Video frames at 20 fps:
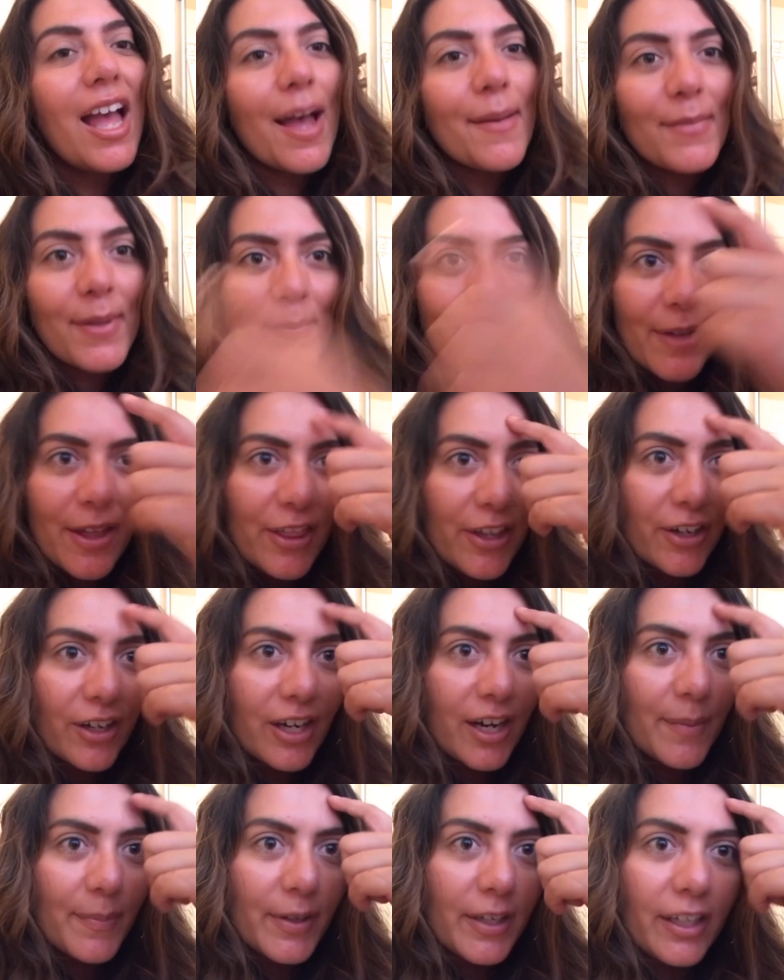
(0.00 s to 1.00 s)
I'm a mother
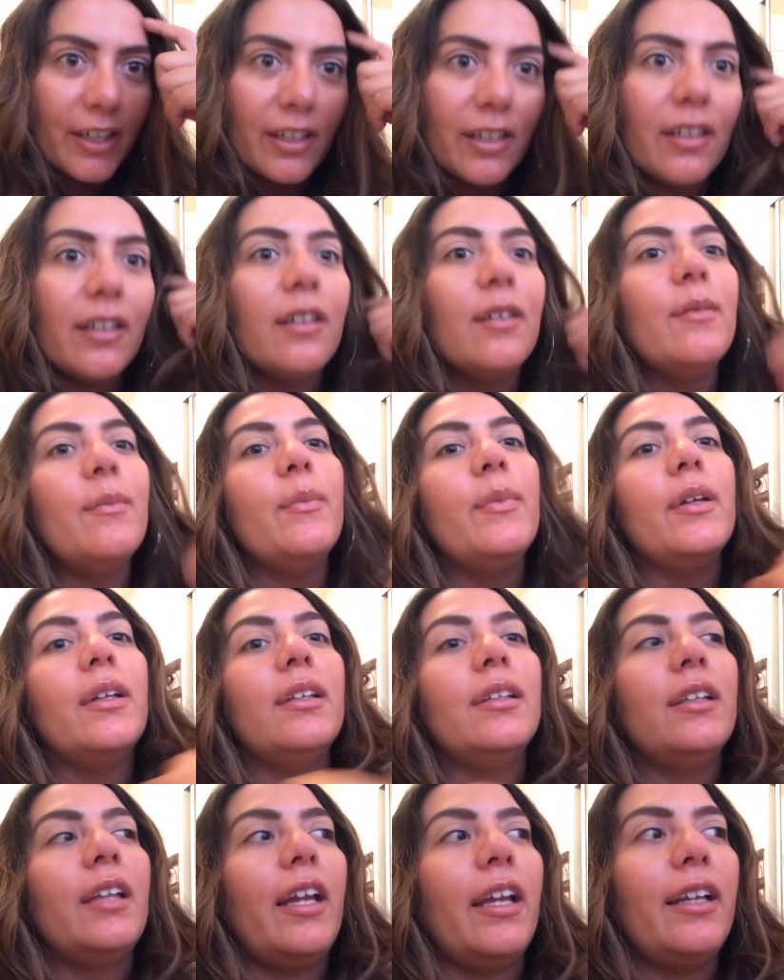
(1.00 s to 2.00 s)
up here, but
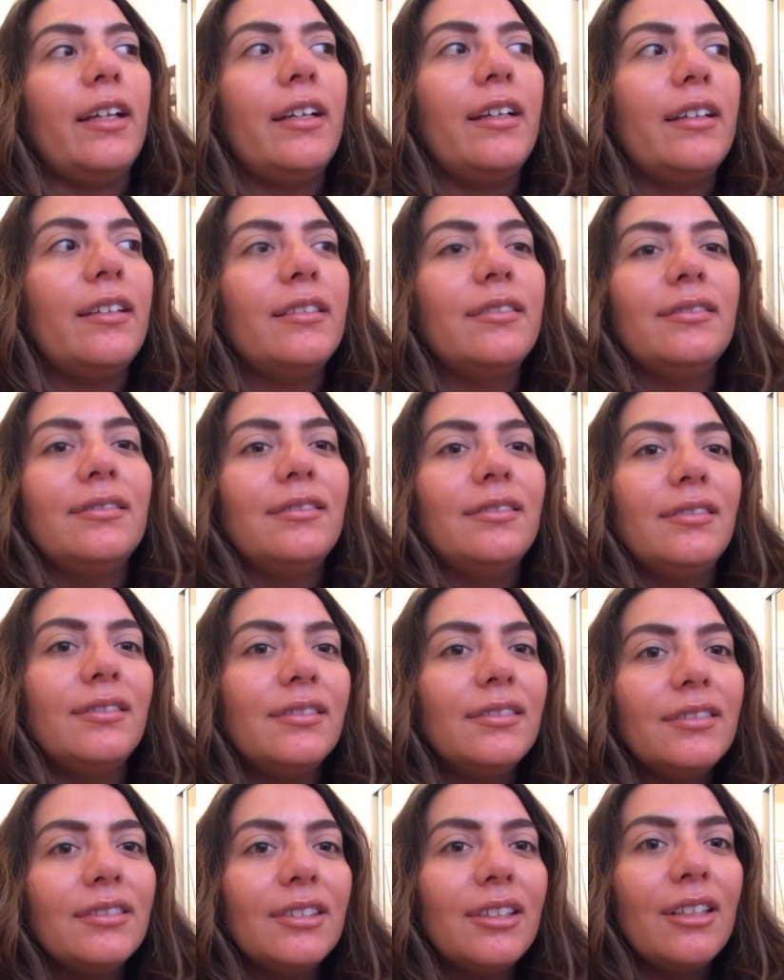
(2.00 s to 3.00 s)
like,
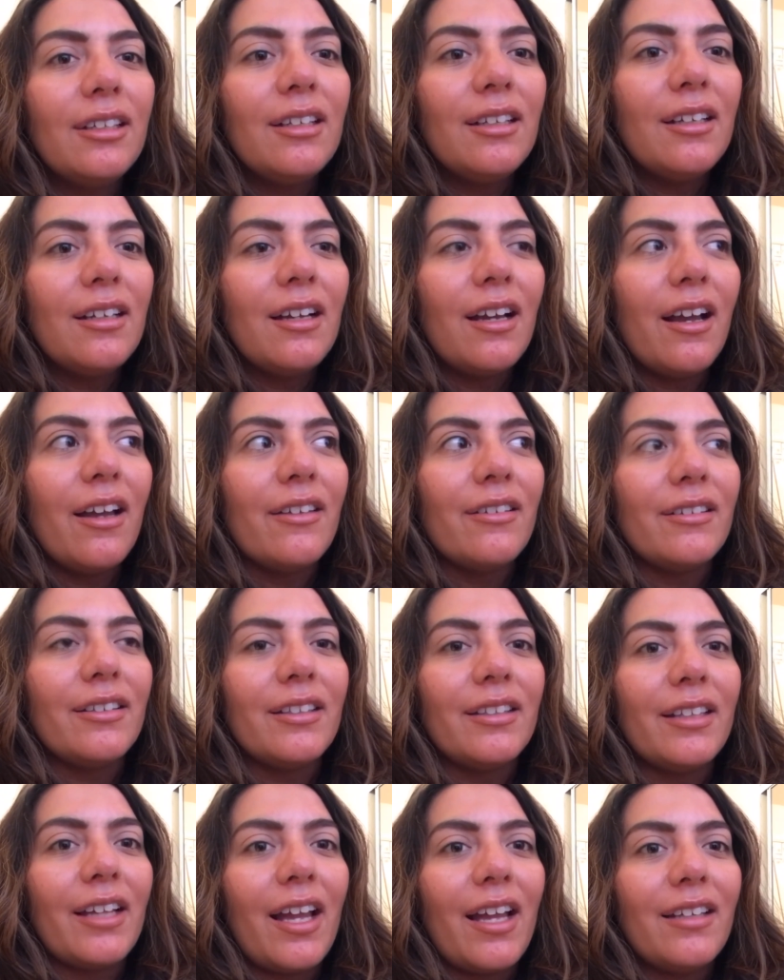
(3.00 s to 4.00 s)
other
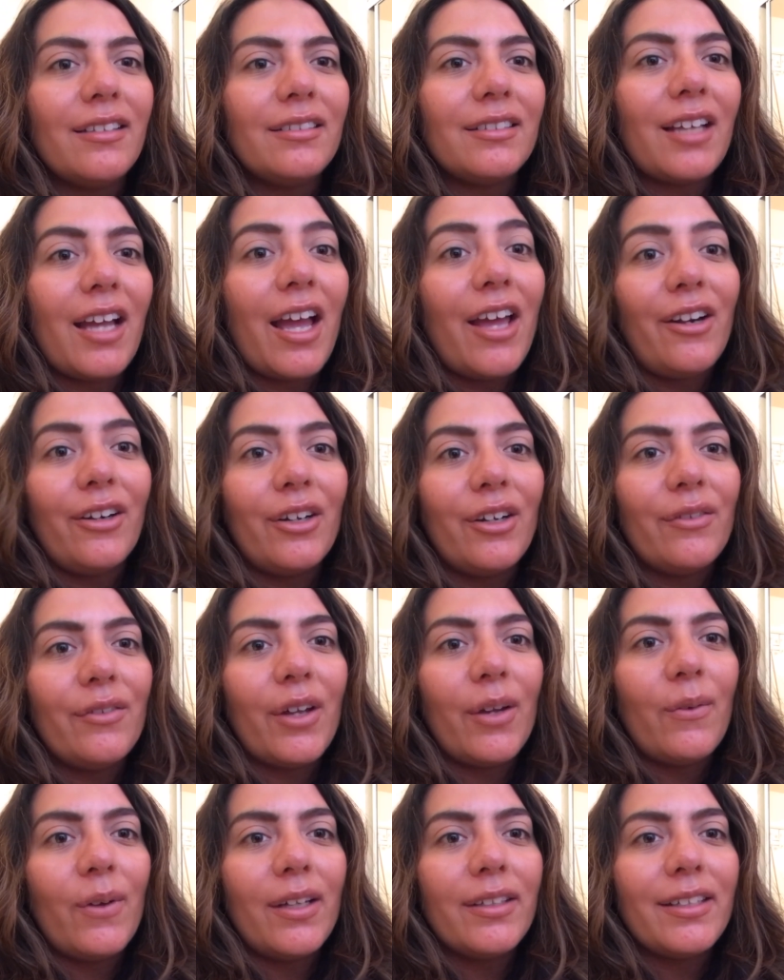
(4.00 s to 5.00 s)
than that, I don't know if
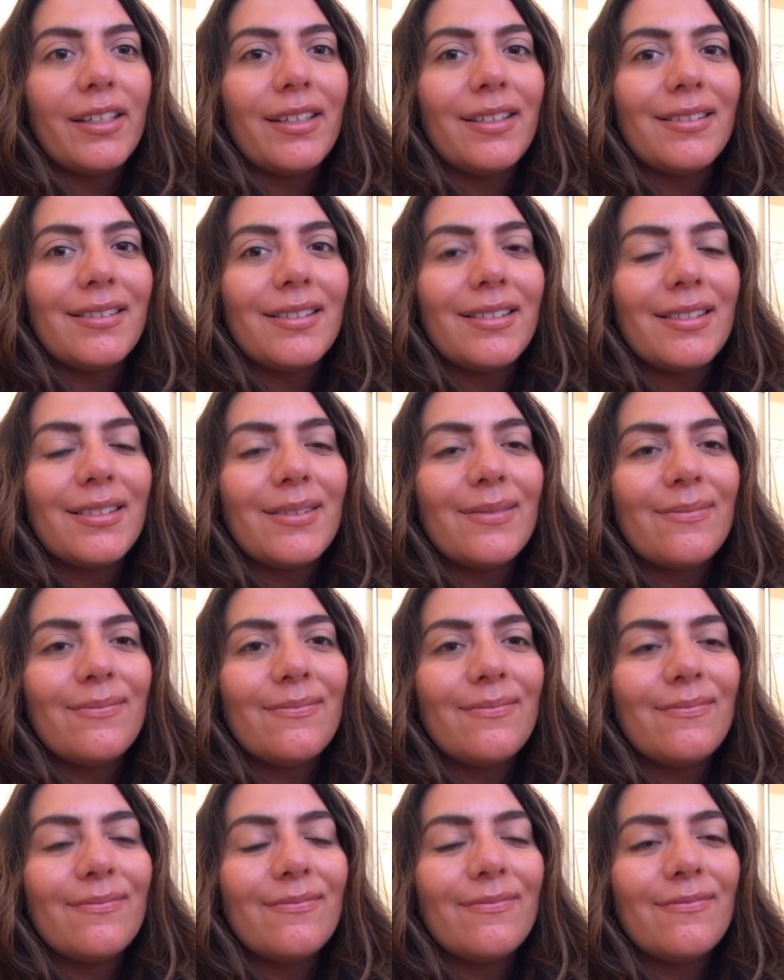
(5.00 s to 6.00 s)
I want kids,
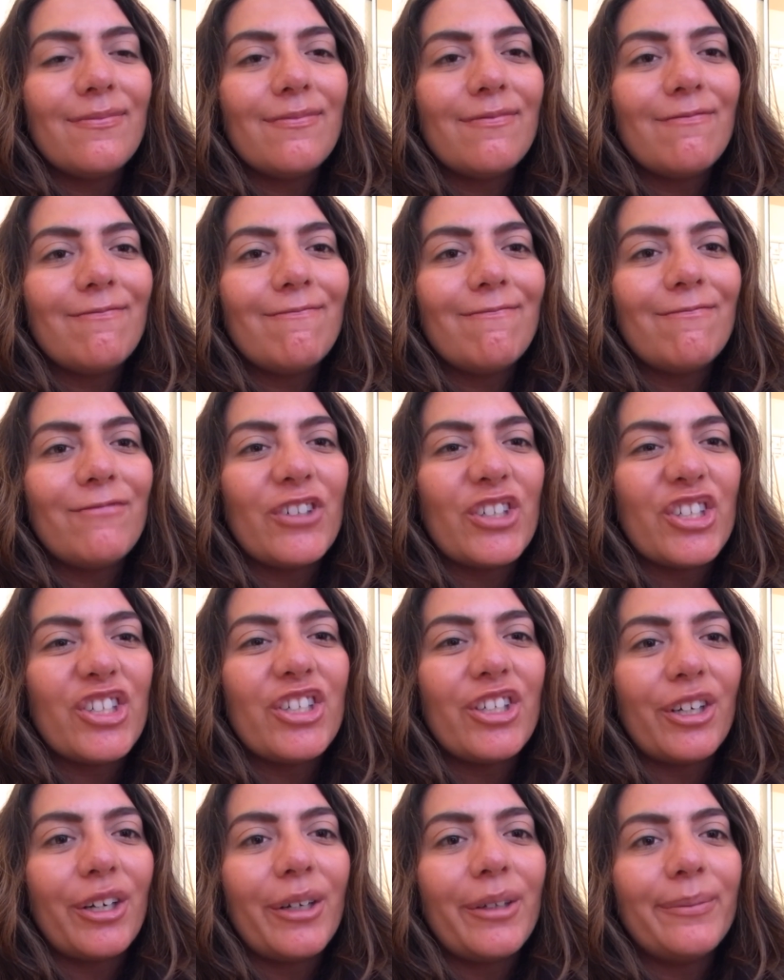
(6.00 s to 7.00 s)
for
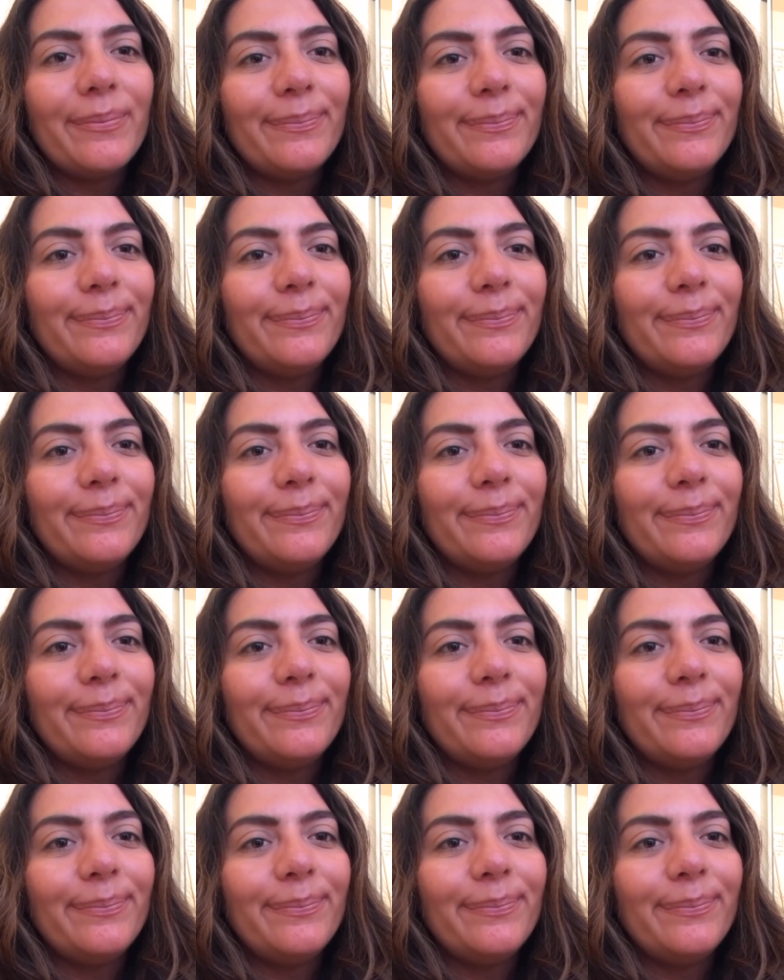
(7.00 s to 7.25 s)
sure.